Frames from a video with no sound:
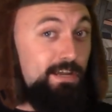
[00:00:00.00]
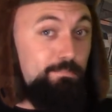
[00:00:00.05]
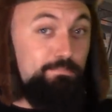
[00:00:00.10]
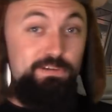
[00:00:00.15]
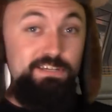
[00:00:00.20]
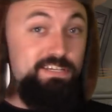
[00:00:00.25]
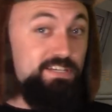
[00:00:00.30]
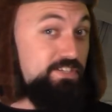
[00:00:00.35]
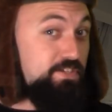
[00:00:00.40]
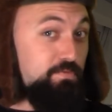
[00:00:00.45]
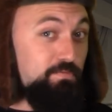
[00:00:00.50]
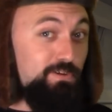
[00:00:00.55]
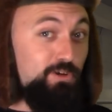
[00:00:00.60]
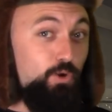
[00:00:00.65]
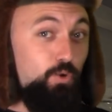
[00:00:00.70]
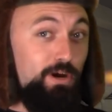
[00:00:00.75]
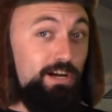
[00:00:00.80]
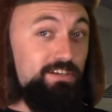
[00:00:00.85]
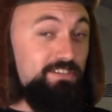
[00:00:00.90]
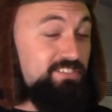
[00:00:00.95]
because it
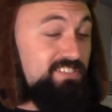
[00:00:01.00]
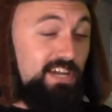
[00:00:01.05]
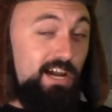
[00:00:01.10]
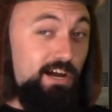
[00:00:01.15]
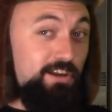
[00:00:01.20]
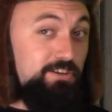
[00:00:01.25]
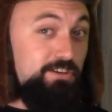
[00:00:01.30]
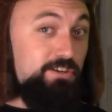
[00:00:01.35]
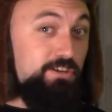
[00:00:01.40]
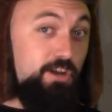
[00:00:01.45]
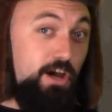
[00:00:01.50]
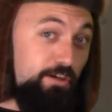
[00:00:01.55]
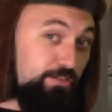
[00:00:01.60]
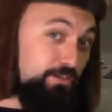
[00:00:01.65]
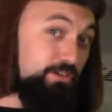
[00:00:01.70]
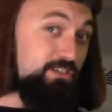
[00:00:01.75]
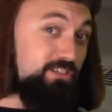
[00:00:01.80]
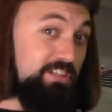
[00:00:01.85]
requires another